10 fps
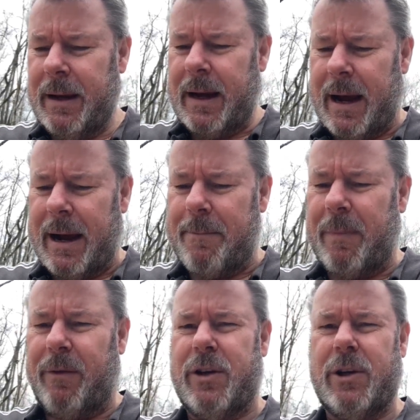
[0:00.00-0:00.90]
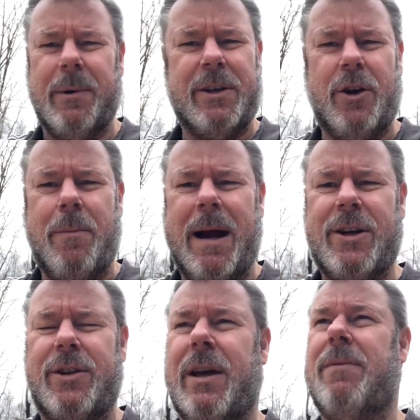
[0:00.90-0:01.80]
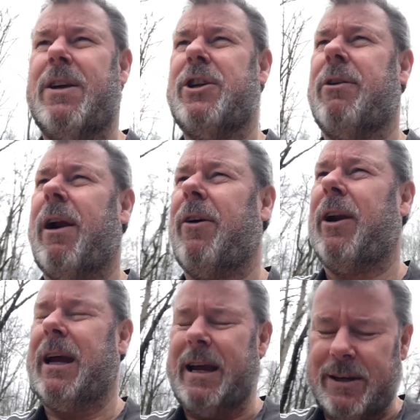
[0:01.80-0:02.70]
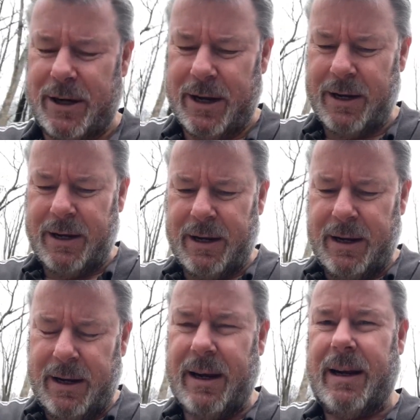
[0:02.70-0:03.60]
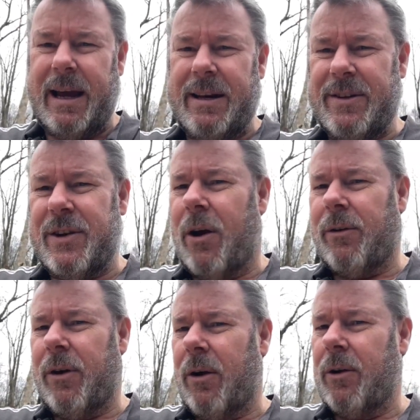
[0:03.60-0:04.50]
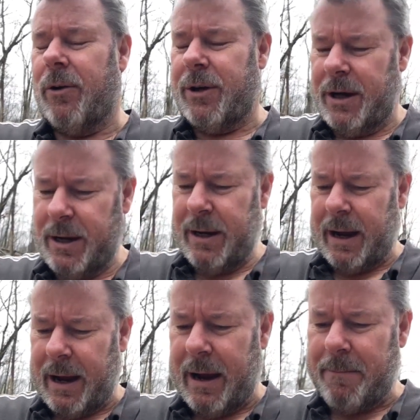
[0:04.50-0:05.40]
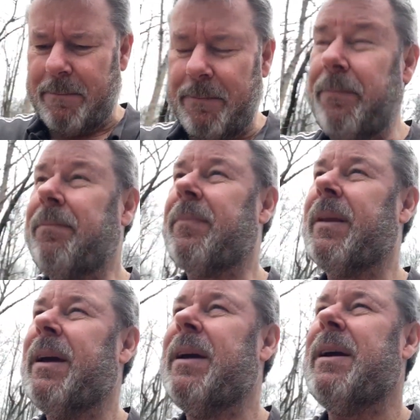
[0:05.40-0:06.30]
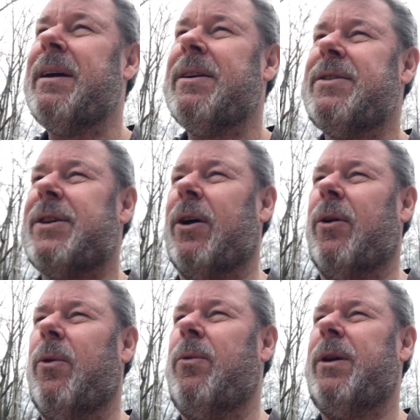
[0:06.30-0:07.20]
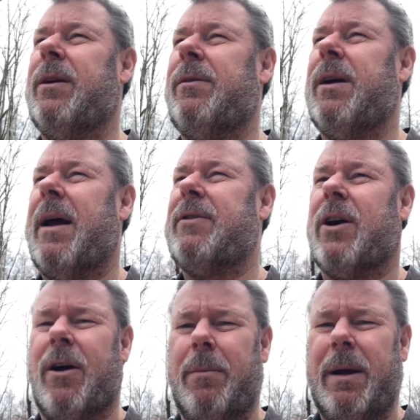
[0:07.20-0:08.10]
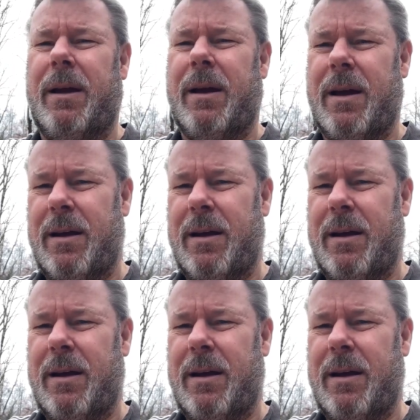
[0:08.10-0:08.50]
um, if they're doing too much they, they generate a lot of heat and heat is not not good um, so you, you have to kind of be